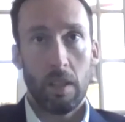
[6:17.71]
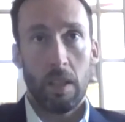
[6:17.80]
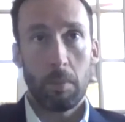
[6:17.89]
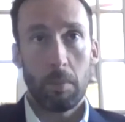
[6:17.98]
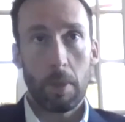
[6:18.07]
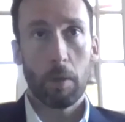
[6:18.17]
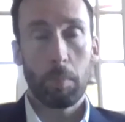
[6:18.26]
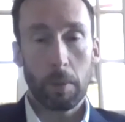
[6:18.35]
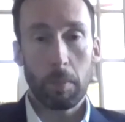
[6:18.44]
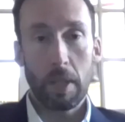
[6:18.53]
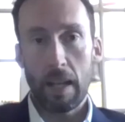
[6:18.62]
him
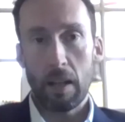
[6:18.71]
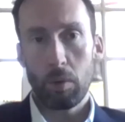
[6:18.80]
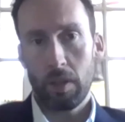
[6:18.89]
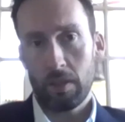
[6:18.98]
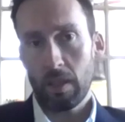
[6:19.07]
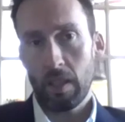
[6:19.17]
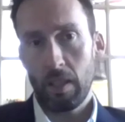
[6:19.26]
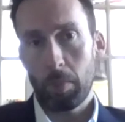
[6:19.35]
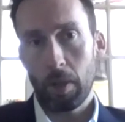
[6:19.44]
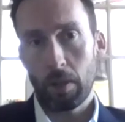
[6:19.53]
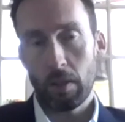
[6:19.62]
helping me out, we decided to
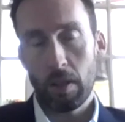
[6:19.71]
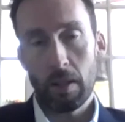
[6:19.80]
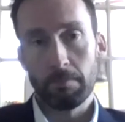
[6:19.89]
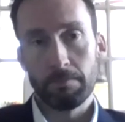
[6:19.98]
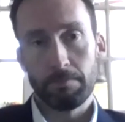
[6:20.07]
partner up.